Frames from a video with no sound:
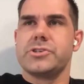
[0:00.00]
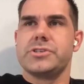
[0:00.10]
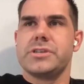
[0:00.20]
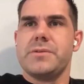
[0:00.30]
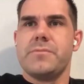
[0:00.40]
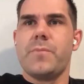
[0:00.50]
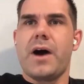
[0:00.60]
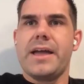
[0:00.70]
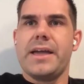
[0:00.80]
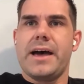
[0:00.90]
because
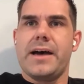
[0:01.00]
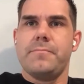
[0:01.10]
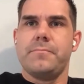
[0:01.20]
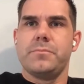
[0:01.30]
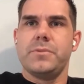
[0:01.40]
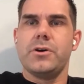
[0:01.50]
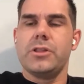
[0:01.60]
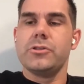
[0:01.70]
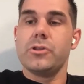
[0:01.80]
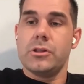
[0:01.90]
my a
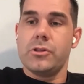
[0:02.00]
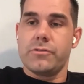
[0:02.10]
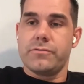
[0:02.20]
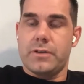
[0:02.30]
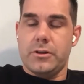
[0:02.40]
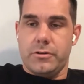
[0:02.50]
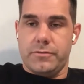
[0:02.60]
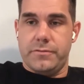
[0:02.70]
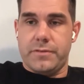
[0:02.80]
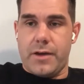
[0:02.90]
lot
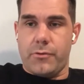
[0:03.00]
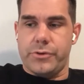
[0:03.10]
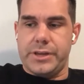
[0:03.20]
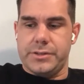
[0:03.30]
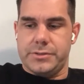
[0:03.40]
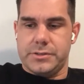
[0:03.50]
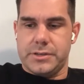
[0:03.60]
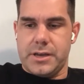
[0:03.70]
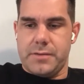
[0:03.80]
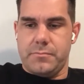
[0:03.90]
of our
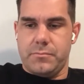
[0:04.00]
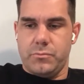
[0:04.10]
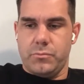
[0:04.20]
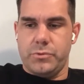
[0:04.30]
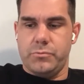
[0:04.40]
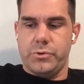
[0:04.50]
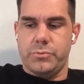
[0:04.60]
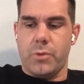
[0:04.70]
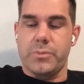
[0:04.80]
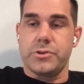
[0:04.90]
audience
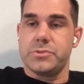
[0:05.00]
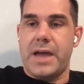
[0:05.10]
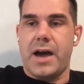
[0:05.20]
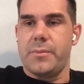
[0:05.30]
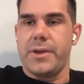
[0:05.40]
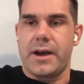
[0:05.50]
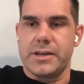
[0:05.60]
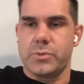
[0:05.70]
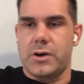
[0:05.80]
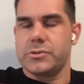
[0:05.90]
would probably use Power
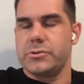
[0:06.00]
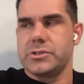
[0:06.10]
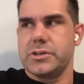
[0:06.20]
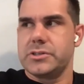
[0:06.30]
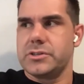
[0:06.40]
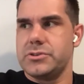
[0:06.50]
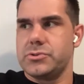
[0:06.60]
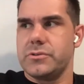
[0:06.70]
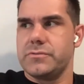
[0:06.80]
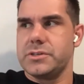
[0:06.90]
BI as well. So
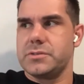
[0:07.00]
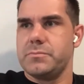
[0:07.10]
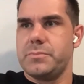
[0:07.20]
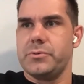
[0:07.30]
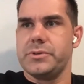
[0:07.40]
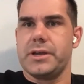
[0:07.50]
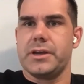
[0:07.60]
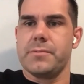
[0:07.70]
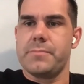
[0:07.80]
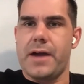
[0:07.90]
it's sort of just building
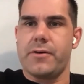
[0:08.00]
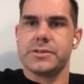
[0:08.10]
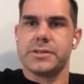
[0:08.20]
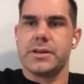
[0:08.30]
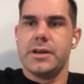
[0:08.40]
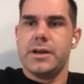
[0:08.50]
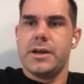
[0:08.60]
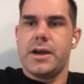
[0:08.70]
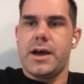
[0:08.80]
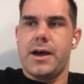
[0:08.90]
a comparison.
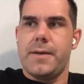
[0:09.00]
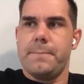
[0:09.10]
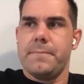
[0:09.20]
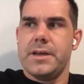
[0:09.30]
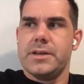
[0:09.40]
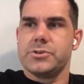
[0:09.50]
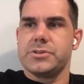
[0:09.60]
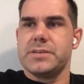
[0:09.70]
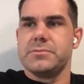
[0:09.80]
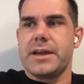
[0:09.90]
So
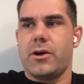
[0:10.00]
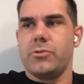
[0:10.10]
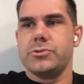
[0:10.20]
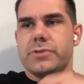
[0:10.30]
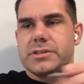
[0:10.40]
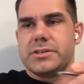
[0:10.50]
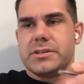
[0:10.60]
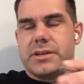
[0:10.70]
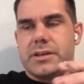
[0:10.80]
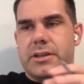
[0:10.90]
it seems like Alteryx,
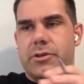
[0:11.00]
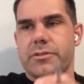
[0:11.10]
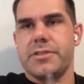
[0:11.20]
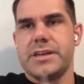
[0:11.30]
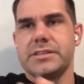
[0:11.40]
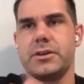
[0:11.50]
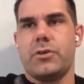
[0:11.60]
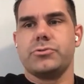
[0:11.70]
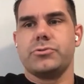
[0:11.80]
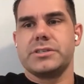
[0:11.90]
a lot of the things that
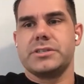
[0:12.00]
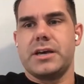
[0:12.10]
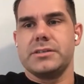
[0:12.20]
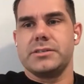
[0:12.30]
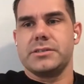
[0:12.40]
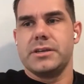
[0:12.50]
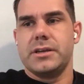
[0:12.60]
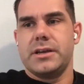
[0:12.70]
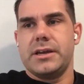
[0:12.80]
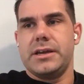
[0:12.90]
Alteryx does
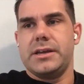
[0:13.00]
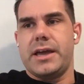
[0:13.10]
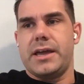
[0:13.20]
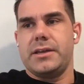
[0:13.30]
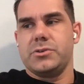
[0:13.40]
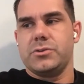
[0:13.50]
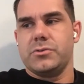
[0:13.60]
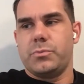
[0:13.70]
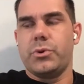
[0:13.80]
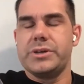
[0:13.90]
in a
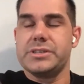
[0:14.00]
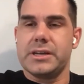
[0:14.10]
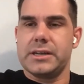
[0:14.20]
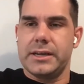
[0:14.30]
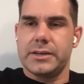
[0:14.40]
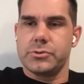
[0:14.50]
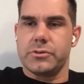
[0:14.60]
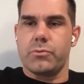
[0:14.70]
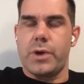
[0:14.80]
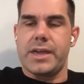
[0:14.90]
point and click
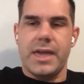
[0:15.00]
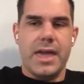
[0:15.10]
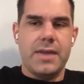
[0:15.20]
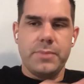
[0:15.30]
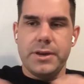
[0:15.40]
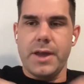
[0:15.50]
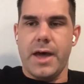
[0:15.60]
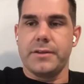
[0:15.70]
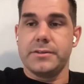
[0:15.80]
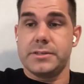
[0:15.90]
sort of way can be
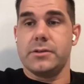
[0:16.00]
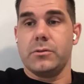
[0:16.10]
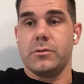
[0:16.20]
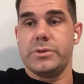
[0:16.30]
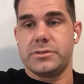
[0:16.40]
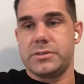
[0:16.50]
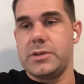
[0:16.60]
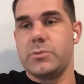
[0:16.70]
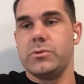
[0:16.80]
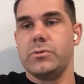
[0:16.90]
done still with
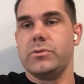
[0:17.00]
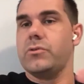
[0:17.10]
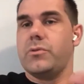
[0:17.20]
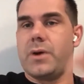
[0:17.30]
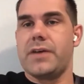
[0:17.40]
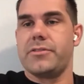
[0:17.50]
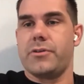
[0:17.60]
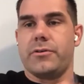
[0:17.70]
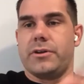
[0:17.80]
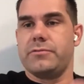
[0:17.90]
SQL or
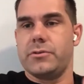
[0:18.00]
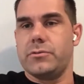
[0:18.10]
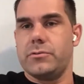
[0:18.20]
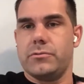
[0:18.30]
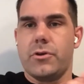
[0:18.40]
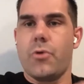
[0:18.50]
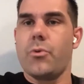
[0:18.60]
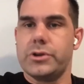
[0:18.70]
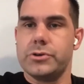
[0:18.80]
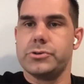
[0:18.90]
Python if you know
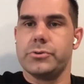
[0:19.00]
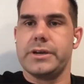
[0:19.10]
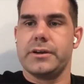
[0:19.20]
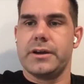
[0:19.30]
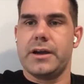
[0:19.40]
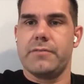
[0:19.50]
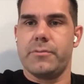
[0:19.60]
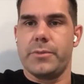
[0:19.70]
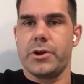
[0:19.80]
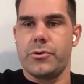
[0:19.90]
what you're doing
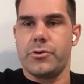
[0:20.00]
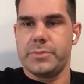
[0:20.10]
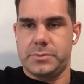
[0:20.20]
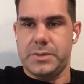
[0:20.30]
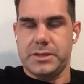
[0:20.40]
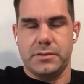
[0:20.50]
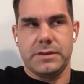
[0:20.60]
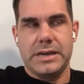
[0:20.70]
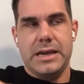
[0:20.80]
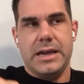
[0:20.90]
from a coding
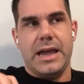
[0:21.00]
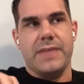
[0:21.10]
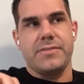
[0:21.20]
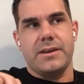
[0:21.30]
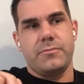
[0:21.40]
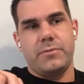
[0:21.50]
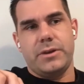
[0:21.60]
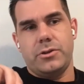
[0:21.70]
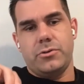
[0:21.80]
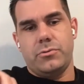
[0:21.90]
perspective. And then
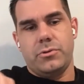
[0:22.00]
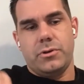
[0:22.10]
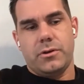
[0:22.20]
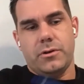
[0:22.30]
when you